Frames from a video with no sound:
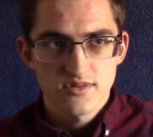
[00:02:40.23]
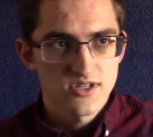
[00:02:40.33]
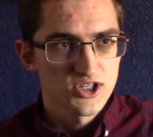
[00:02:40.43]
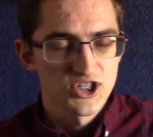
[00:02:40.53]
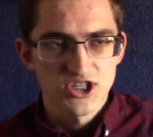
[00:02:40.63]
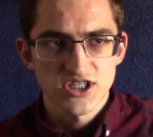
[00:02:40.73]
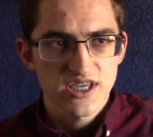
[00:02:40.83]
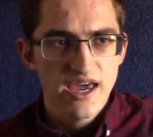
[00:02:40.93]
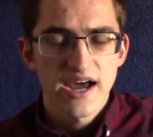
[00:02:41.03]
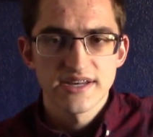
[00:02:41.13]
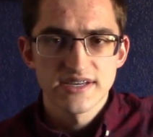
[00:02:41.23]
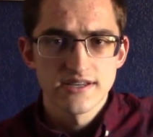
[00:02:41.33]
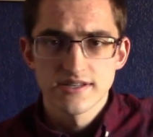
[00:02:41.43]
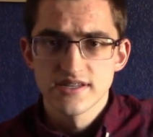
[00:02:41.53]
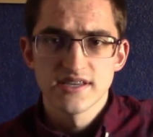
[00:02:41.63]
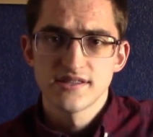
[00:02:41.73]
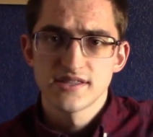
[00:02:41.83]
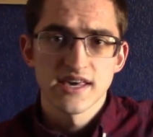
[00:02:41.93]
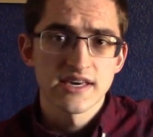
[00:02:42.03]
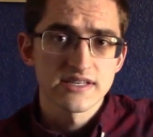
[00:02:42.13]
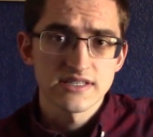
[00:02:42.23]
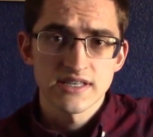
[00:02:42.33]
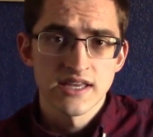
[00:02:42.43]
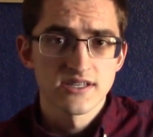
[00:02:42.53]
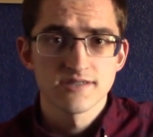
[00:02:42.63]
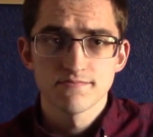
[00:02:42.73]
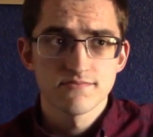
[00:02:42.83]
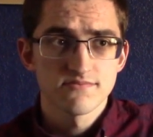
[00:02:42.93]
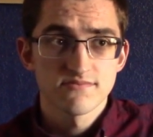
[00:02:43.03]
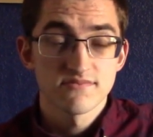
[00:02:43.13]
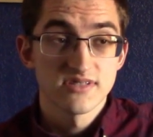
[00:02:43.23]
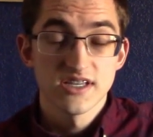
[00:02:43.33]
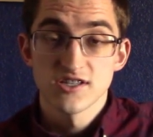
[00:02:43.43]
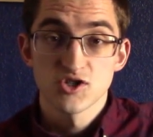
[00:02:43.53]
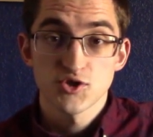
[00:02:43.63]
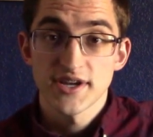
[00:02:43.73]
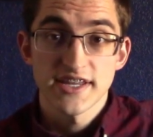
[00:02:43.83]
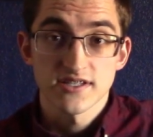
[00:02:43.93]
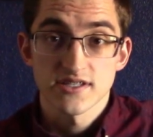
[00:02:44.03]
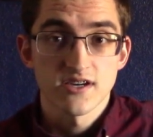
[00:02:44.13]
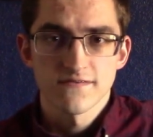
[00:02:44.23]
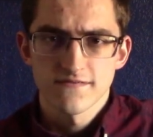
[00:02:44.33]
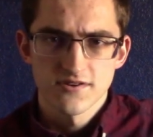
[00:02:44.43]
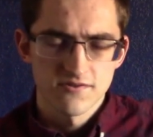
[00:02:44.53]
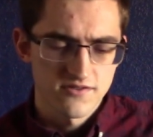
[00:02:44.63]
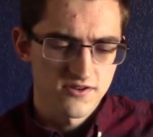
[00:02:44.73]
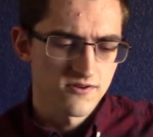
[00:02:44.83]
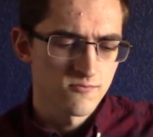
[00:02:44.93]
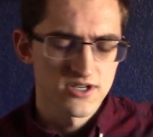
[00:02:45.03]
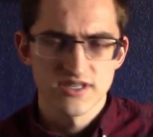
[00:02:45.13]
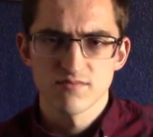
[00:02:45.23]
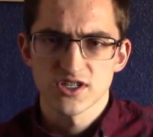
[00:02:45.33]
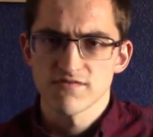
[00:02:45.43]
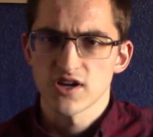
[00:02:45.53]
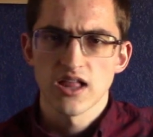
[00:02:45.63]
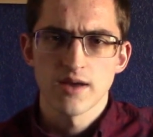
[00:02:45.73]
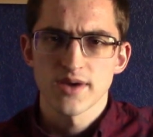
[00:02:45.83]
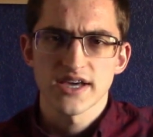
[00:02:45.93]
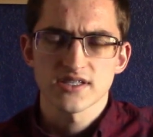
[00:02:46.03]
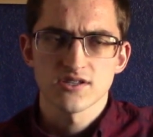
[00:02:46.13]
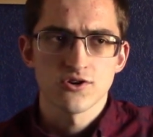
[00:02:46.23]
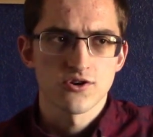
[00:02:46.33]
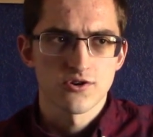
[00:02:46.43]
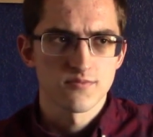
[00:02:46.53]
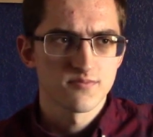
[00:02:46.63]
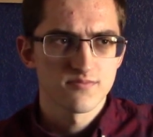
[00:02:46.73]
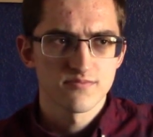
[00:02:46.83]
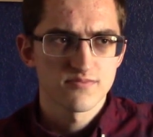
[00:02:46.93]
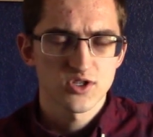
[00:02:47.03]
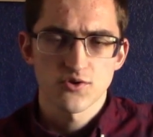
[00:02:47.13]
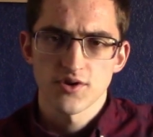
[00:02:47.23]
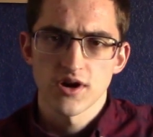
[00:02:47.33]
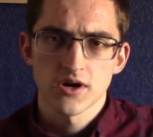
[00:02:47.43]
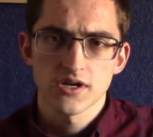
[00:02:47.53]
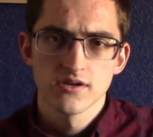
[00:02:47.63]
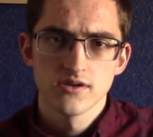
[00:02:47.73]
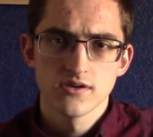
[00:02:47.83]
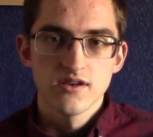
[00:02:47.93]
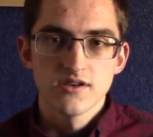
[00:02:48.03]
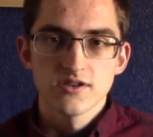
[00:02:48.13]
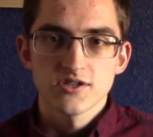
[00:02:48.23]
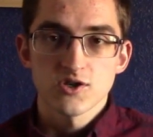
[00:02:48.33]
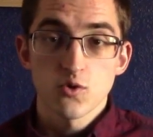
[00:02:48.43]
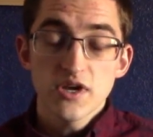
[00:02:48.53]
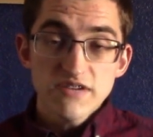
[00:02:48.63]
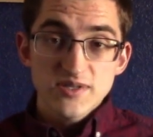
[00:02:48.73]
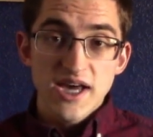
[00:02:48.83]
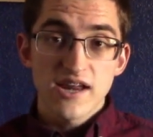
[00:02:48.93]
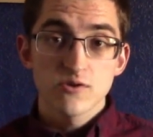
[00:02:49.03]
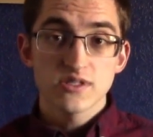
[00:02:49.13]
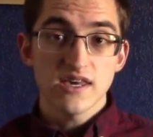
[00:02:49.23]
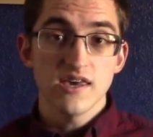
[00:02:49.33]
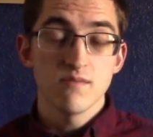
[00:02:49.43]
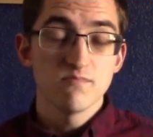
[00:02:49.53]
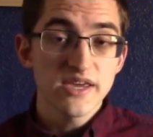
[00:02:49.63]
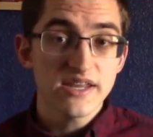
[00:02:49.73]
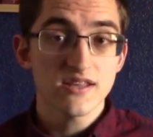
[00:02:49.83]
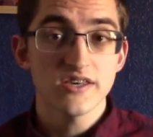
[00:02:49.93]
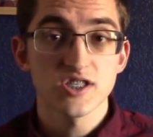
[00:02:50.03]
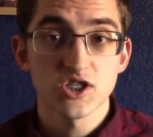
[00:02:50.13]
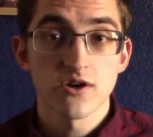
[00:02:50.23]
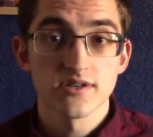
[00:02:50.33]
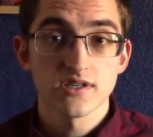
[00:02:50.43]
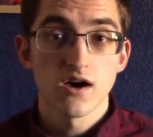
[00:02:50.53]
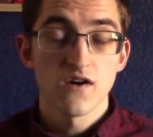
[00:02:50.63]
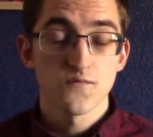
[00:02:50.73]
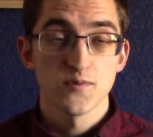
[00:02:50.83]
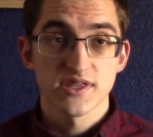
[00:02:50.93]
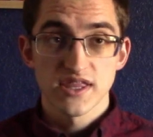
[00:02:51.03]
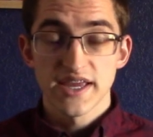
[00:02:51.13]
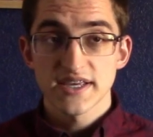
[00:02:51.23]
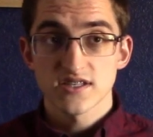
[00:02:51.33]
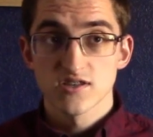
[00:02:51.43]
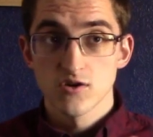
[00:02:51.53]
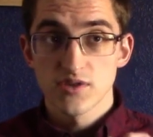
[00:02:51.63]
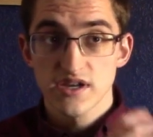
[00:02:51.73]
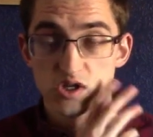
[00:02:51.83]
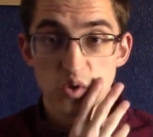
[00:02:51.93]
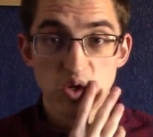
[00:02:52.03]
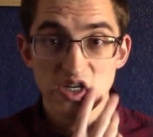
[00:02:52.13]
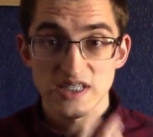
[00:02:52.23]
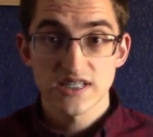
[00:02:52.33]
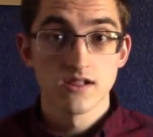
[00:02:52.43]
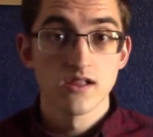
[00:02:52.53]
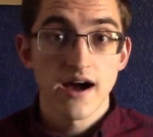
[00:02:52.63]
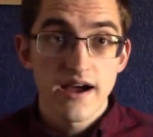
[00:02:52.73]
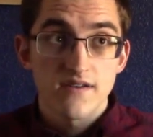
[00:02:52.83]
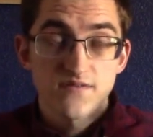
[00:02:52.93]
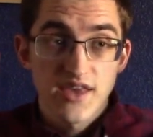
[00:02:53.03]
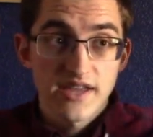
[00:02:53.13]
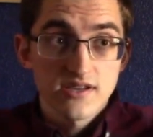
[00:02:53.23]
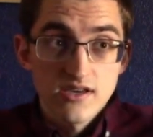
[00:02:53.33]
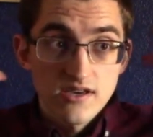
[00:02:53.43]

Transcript: just kinda did things and did training stuff. There wasn't much of a climax to her story arc. So Queen of Shadows immediately starts off with letting us know that Dorian is still alive, that